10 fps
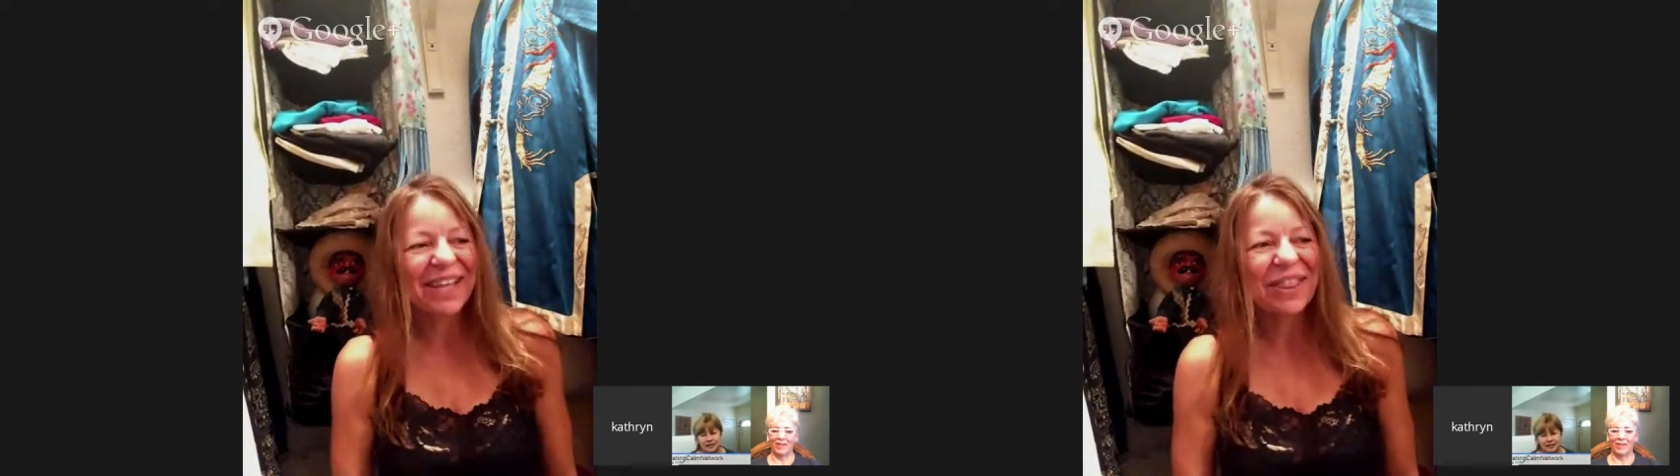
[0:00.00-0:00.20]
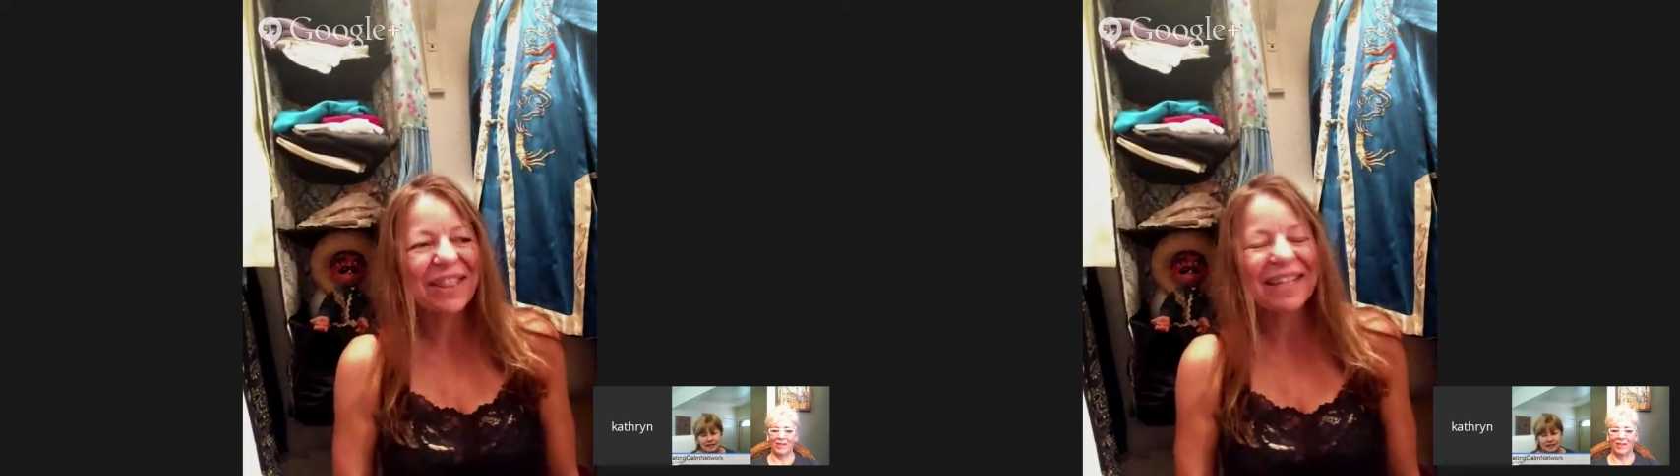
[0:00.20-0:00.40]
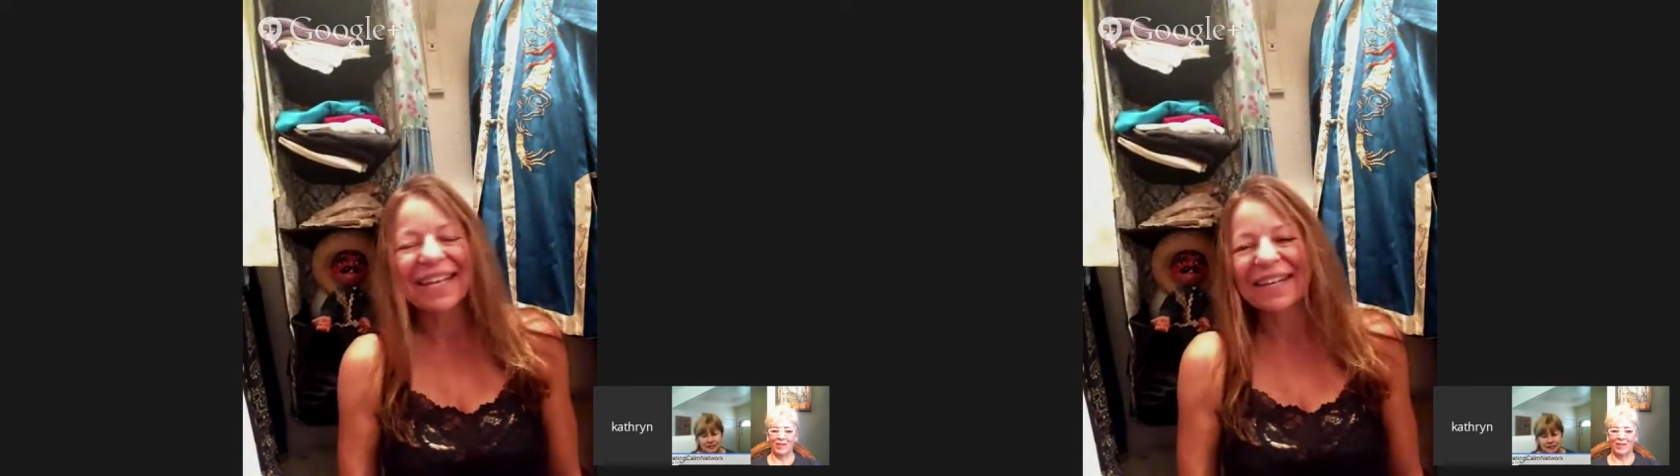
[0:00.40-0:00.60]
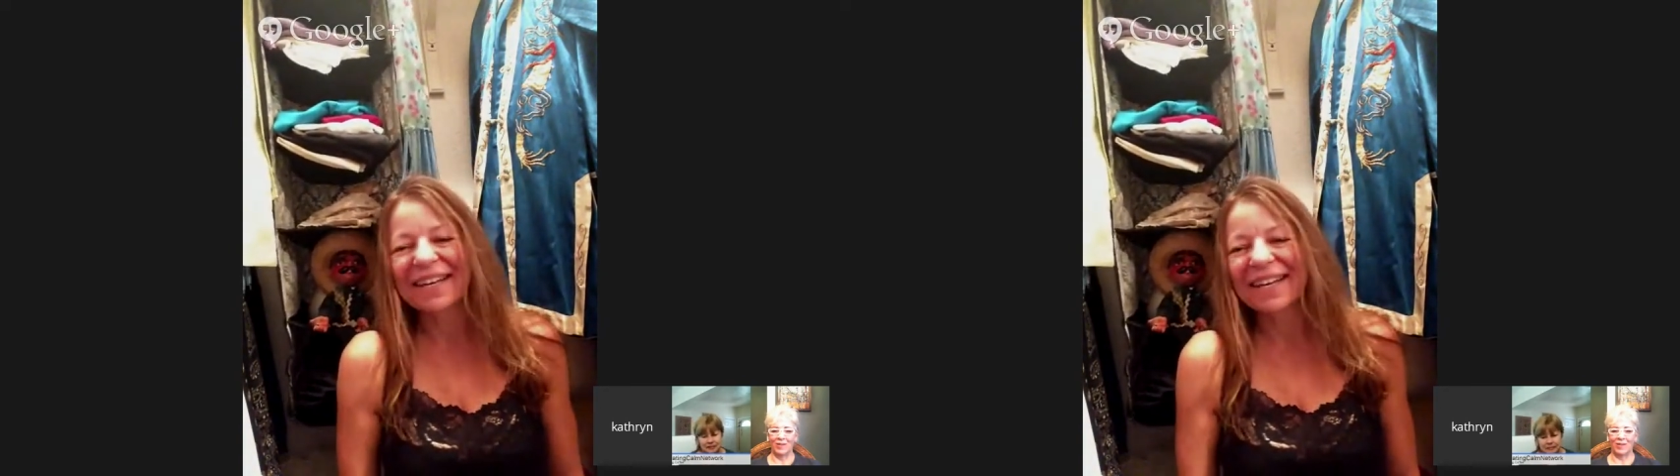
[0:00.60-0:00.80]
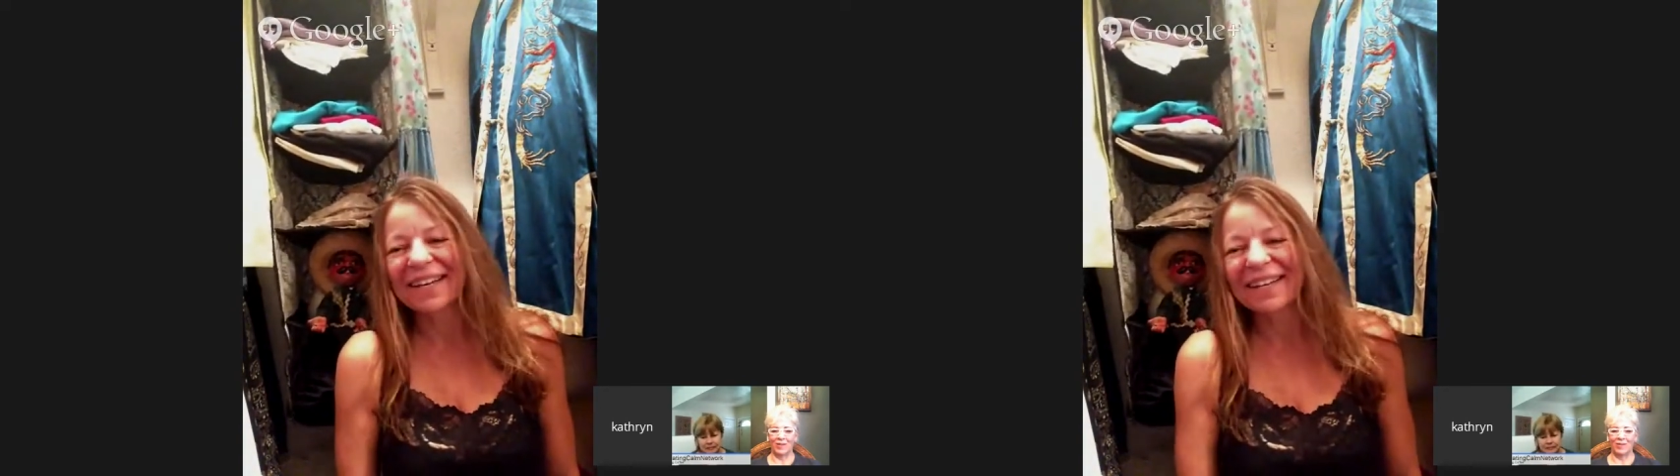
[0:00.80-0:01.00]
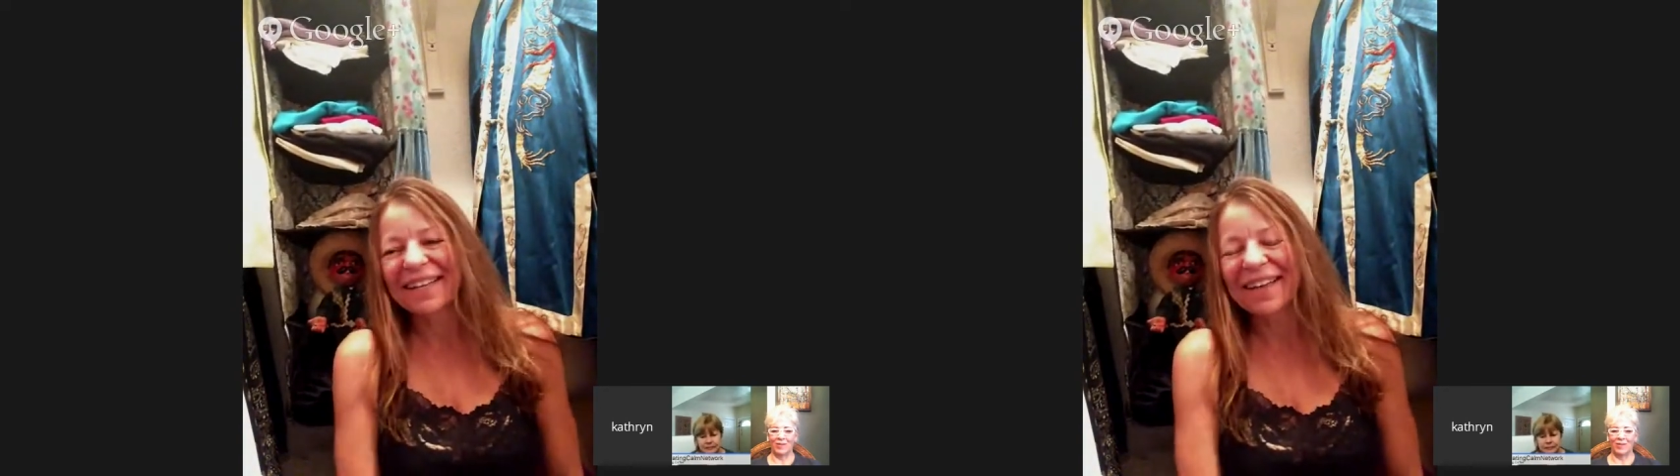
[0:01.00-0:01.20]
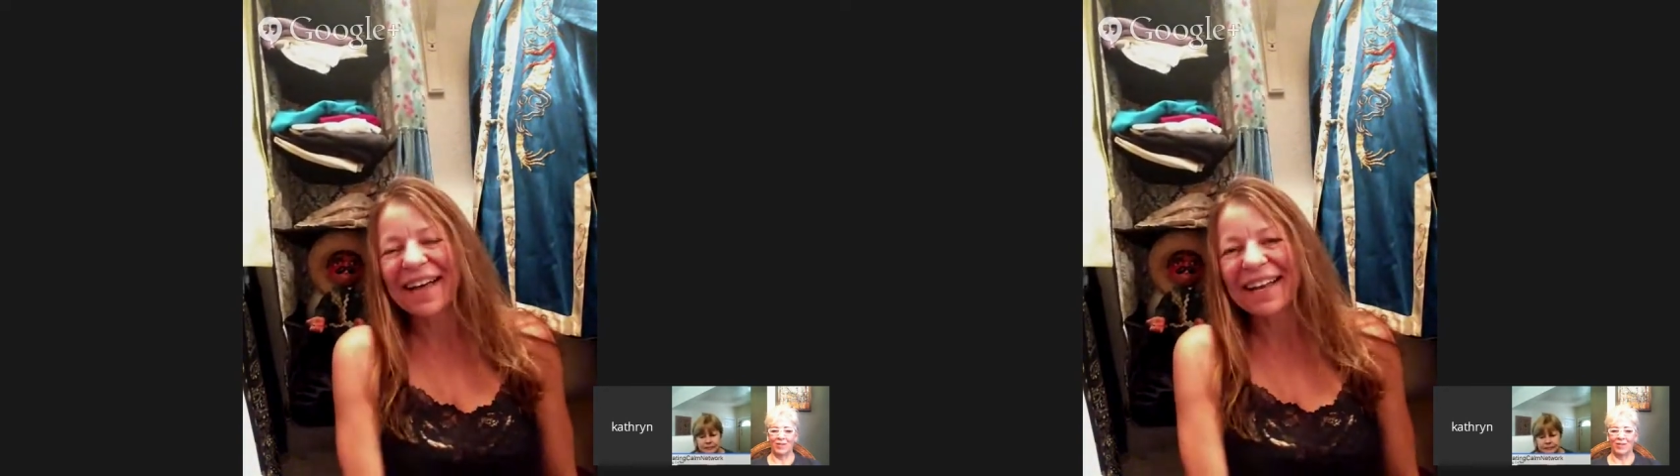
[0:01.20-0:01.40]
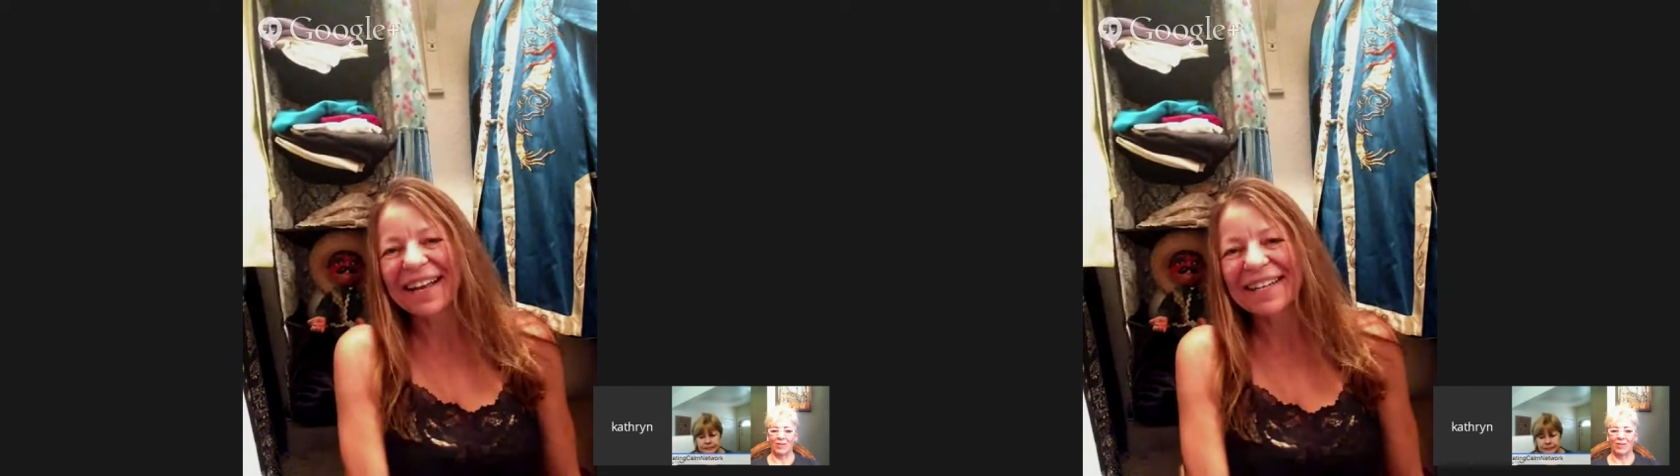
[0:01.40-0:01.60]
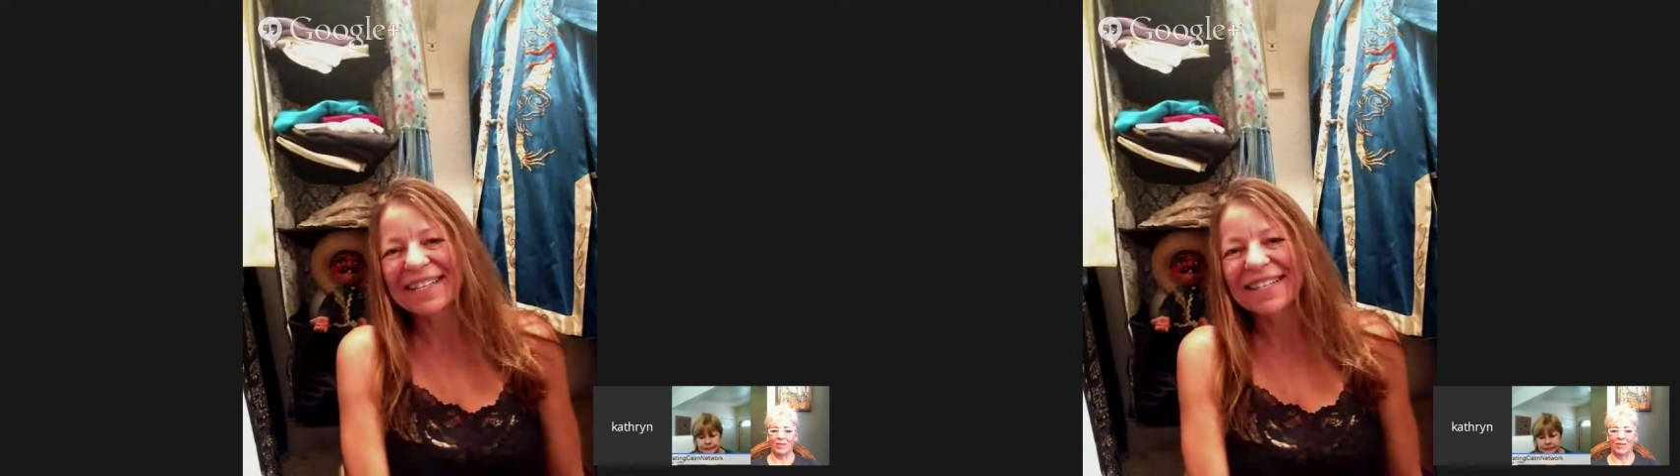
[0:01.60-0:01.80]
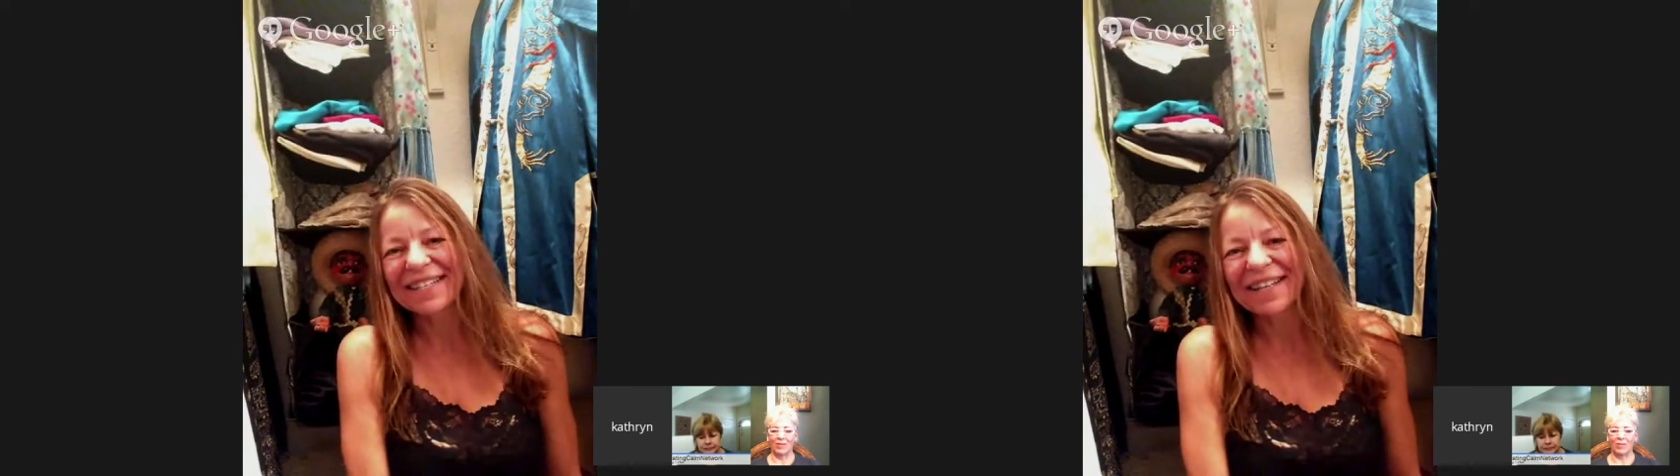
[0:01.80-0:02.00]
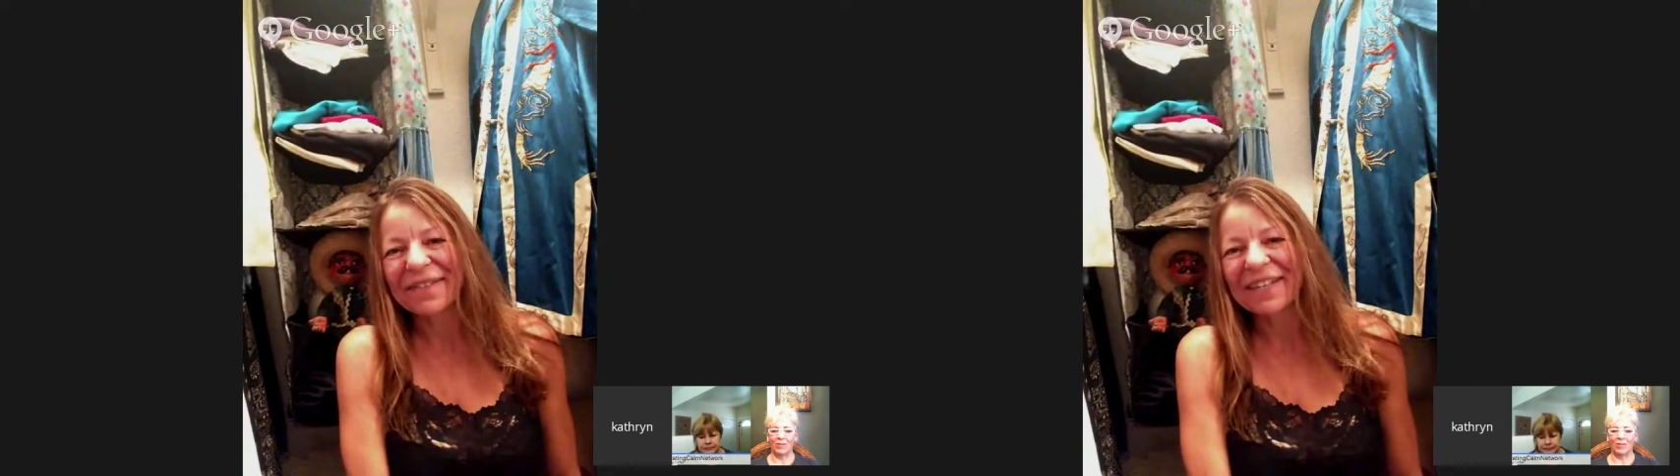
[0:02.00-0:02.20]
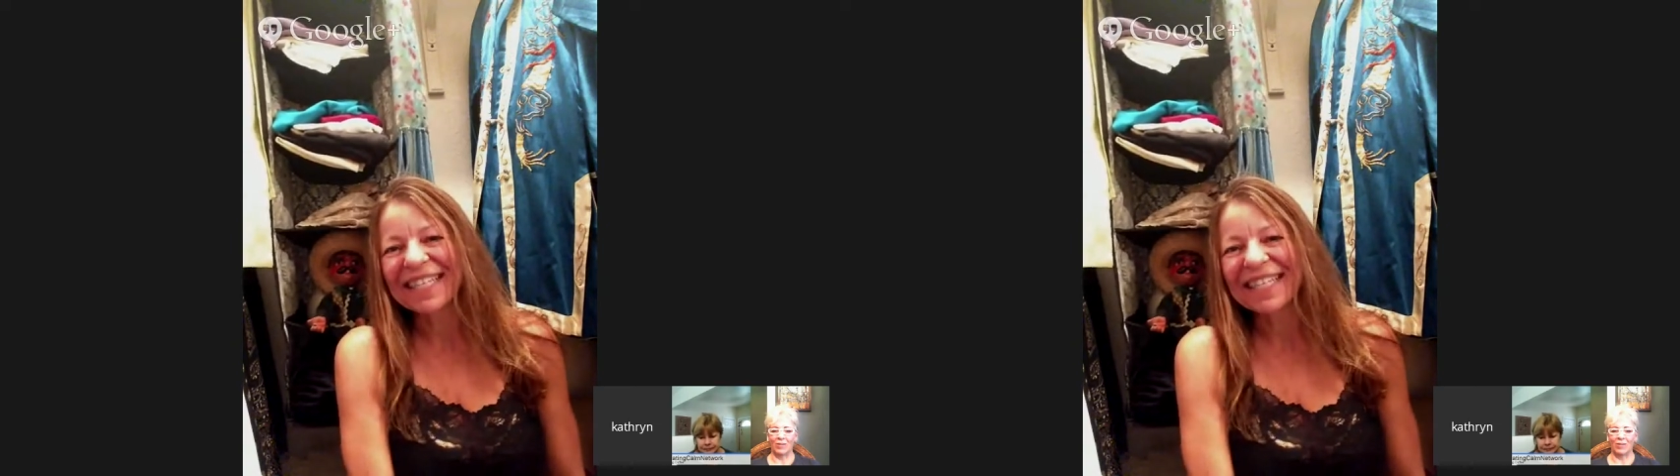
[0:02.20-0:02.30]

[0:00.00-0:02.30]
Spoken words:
and I just love it.